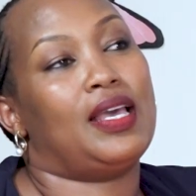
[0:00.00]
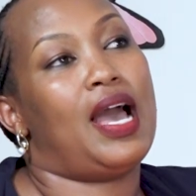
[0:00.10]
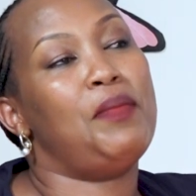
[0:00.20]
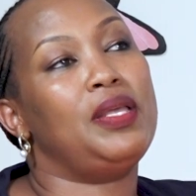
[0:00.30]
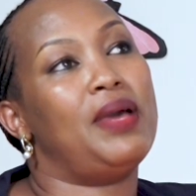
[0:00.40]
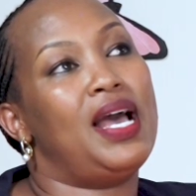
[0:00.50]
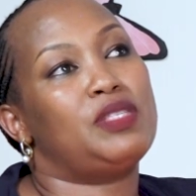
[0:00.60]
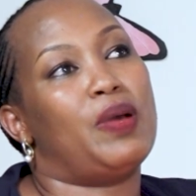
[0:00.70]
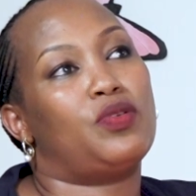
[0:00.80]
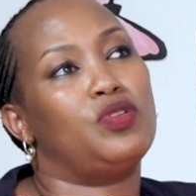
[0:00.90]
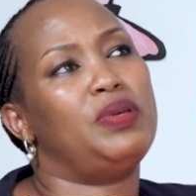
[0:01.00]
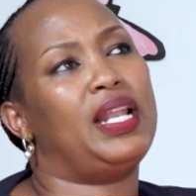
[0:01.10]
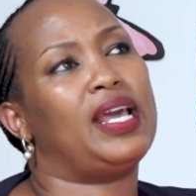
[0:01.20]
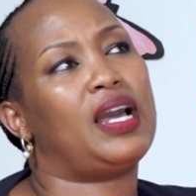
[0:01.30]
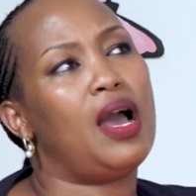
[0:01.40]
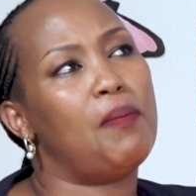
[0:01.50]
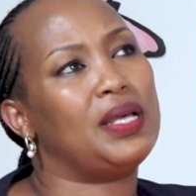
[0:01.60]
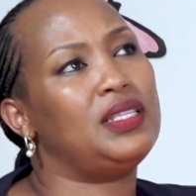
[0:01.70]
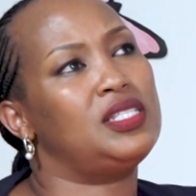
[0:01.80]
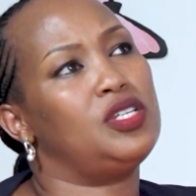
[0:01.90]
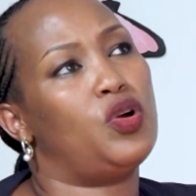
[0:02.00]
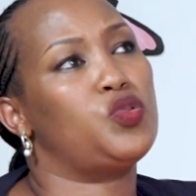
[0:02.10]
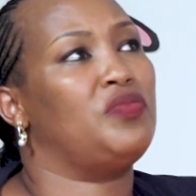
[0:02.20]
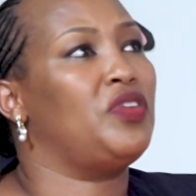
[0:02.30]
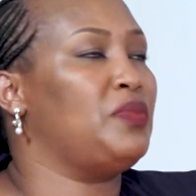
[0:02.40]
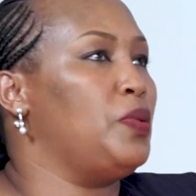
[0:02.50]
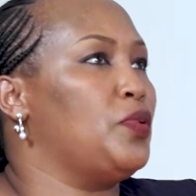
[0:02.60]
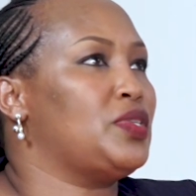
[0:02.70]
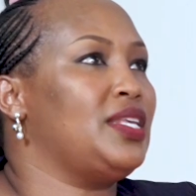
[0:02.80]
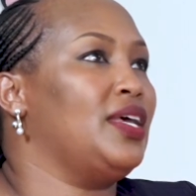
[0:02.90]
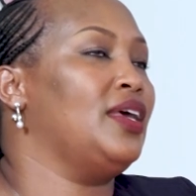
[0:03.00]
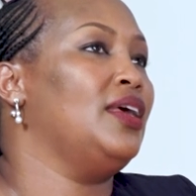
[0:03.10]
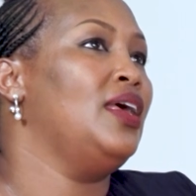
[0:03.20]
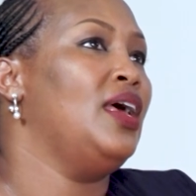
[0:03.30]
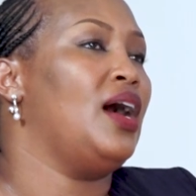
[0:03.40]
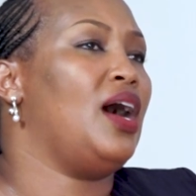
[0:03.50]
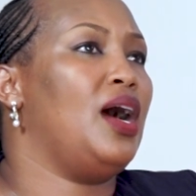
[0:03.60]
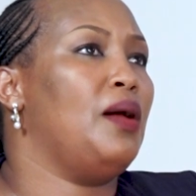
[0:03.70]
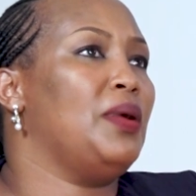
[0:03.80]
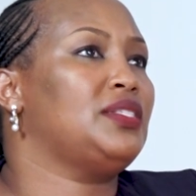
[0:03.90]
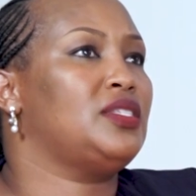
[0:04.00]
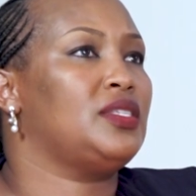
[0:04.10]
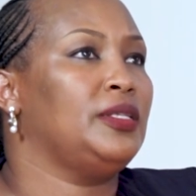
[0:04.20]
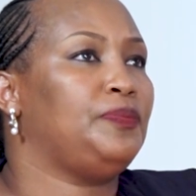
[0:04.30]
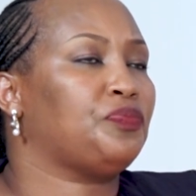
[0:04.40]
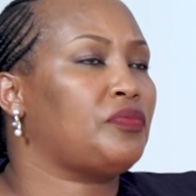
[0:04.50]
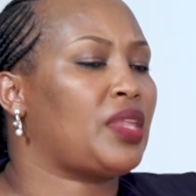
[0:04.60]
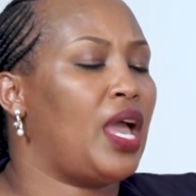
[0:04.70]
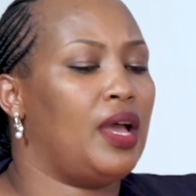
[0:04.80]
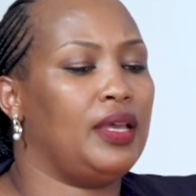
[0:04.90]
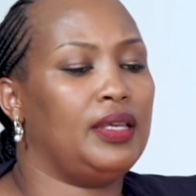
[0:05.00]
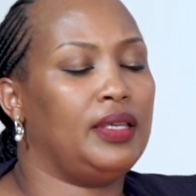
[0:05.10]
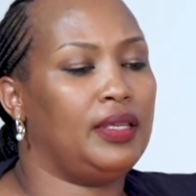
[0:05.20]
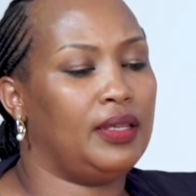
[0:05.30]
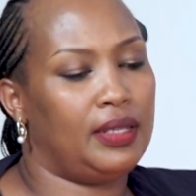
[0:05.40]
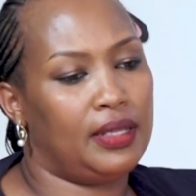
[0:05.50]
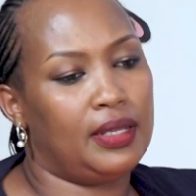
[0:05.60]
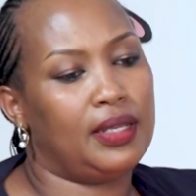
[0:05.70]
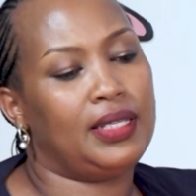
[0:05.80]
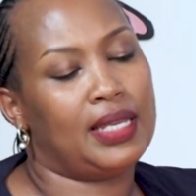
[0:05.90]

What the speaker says: my husband could be like, but this because we've had people say, I have no time, my kids are so young.